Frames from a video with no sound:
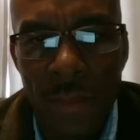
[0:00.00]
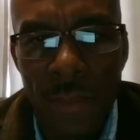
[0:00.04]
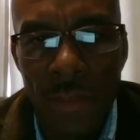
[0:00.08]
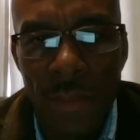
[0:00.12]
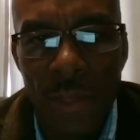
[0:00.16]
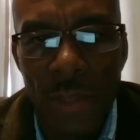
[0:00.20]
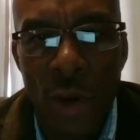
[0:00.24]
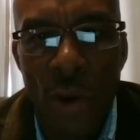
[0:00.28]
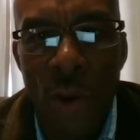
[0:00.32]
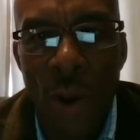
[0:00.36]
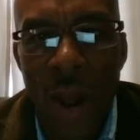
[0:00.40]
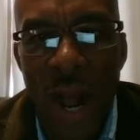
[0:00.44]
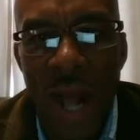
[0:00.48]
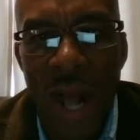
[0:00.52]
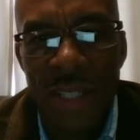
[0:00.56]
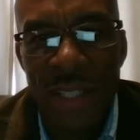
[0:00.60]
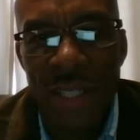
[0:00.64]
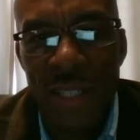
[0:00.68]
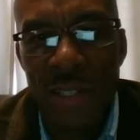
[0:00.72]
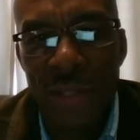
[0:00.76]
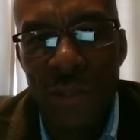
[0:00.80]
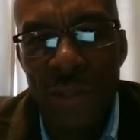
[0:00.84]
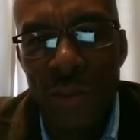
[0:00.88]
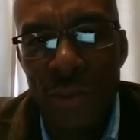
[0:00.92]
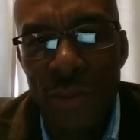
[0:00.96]
or
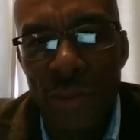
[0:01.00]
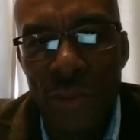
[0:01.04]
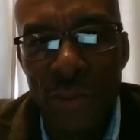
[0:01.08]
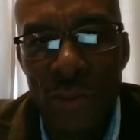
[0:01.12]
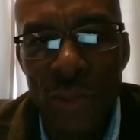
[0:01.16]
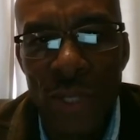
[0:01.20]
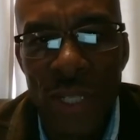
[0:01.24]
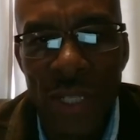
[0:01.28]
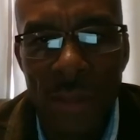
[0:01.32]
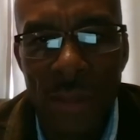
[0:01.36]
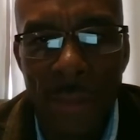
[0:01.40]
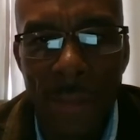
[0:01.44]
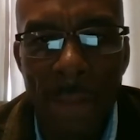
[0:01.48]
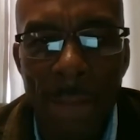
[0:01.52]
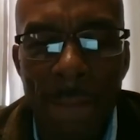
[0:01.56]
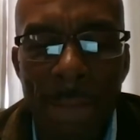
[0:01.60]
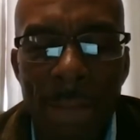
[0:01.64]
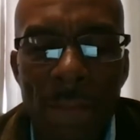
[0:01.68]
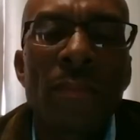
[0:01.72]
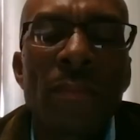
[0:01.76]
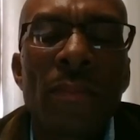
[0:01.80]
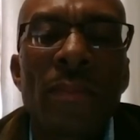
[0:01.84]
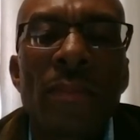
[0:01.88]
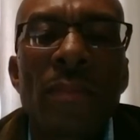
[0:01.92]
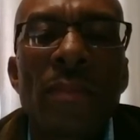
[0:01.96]
access to schooling.
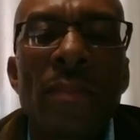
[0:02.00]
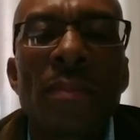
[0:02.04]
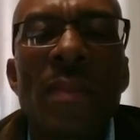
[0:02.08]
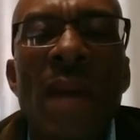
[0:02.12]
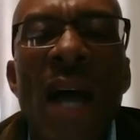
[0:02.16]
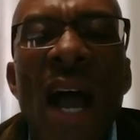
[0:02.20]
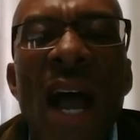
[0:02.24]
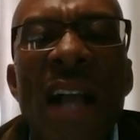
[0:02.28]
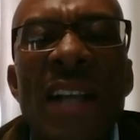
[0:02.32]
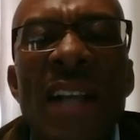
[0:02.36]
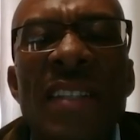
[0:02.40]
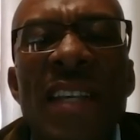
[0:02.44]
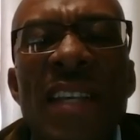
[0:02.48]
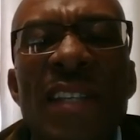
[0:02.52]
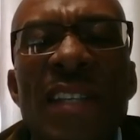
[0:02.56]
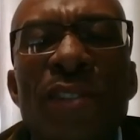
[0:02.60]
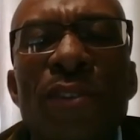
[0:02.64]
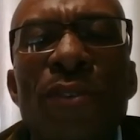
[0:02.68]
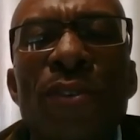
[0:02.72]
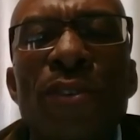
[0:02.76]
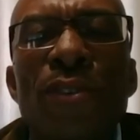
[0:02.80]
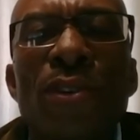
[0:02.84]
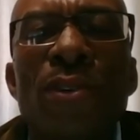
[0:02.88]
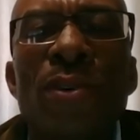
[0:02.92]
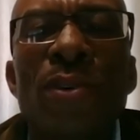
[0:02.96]
Access
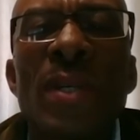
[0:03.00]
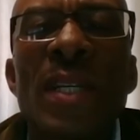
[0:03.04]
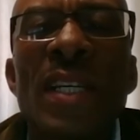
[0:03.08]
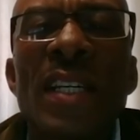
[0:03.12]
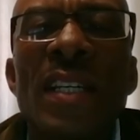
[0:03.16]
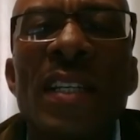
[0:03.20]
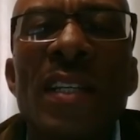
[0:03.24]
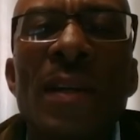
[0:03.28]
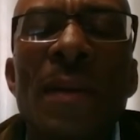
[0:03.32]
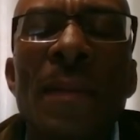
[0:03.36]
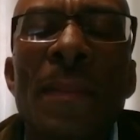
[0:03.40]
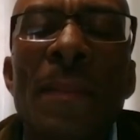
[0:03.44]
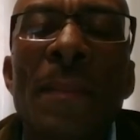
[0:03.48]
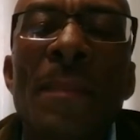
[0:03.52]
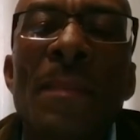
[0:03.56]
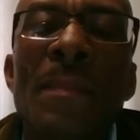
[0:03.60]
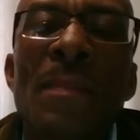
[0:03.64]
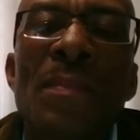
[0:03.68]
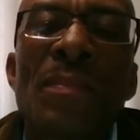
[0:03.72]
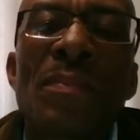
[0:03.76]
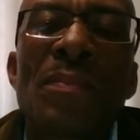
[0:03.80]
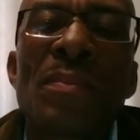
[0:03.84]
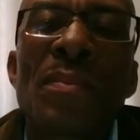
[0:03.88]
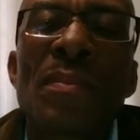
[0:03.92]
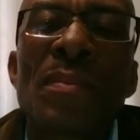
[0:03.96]
to schooling
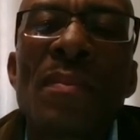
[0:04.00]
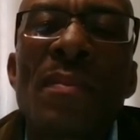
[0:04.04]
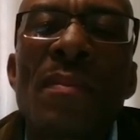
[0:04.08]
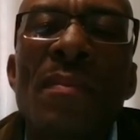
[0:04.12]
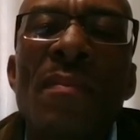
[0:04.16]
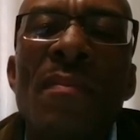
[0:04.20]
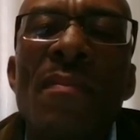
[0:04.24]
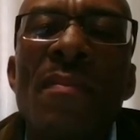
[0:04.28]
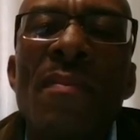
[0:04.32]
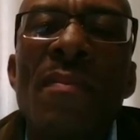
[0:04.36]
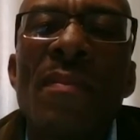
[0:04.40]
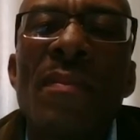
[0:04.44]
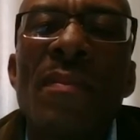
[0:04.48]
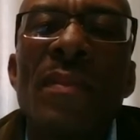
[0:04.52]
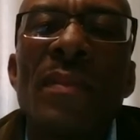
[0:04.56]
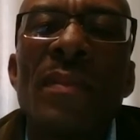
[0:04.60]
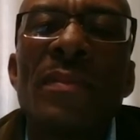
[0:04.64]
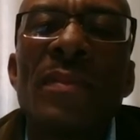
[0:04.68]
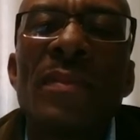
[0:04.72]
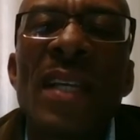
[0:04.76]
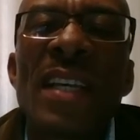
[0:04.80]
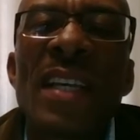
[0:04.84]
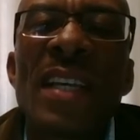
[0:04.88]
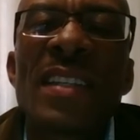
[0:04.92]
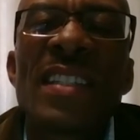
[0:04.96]

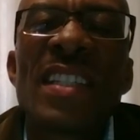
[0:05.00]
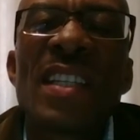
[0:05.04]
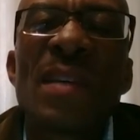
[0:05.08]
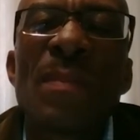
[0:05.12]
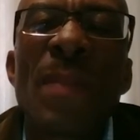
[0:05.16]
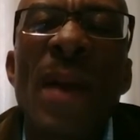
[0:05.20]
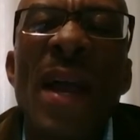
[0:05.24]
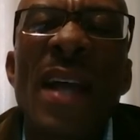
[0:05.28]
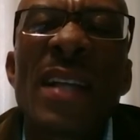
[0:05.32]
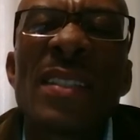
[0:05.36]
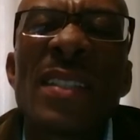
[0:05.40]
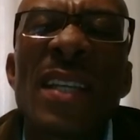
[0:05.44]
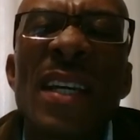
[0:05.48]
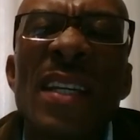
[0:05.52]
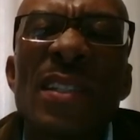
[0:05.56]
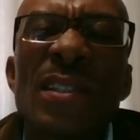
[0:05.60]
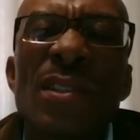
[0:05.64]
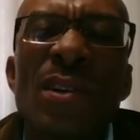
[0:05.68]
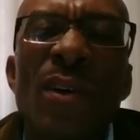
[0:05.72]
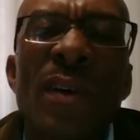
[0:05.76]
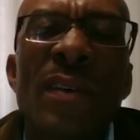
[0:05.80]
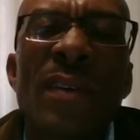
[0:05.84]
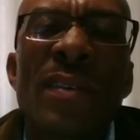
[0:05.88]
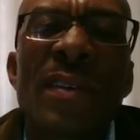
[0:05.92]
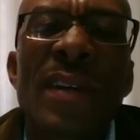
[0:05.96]
is dependent
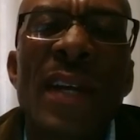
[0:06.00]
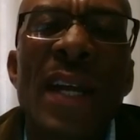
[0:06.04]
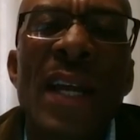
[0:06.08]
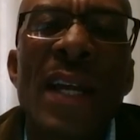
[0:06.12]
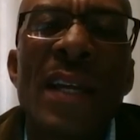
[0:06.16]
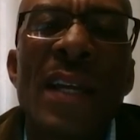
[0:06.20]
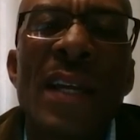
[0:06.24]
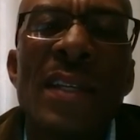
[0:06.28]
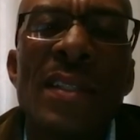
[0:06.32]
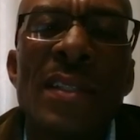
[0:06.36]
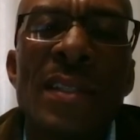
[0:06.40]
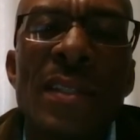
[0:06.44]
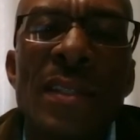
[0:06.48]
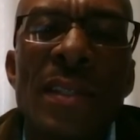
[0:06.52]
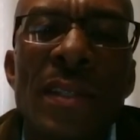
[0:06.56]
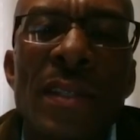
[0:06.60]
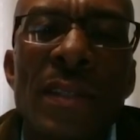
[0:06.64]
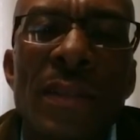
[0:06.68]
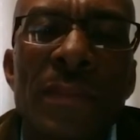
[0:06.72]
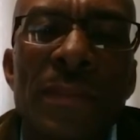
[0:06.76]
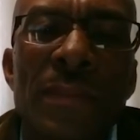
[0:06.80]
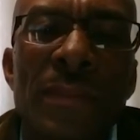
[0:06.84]
on race,